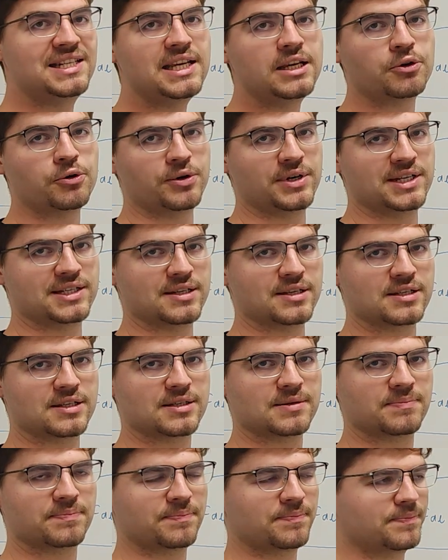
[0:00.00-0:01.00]

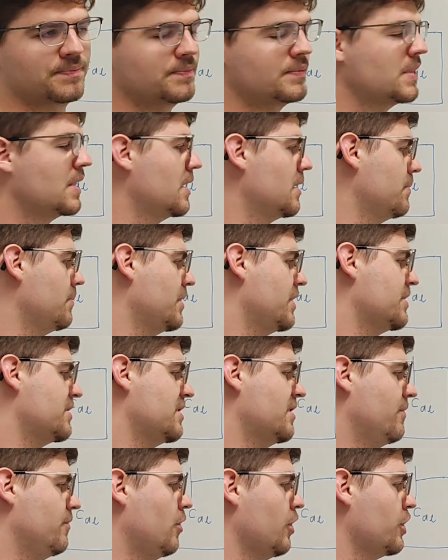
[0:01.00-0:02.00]
decreases
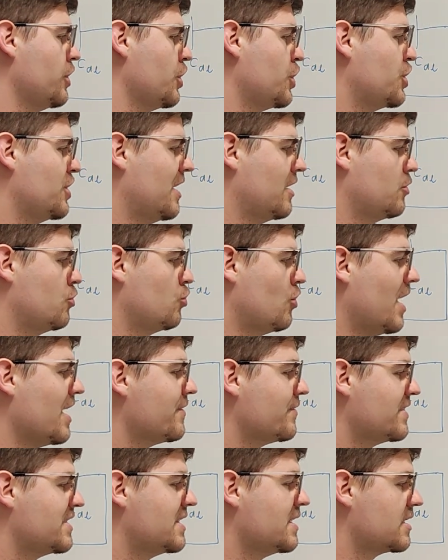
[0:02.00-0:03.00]
because the voltage that
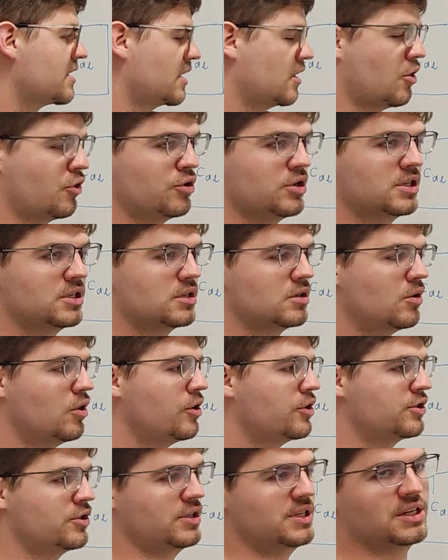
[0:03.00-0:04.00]
drives this current
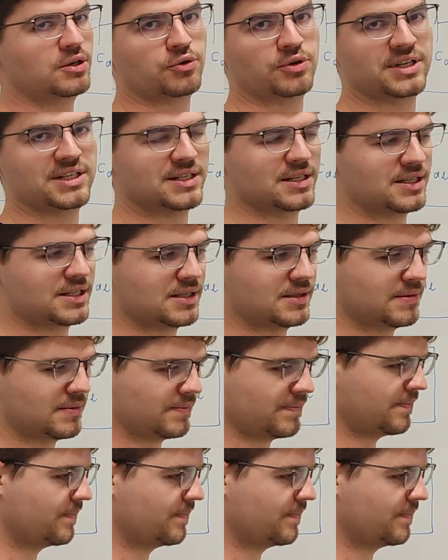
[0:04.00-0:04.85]
also decreases.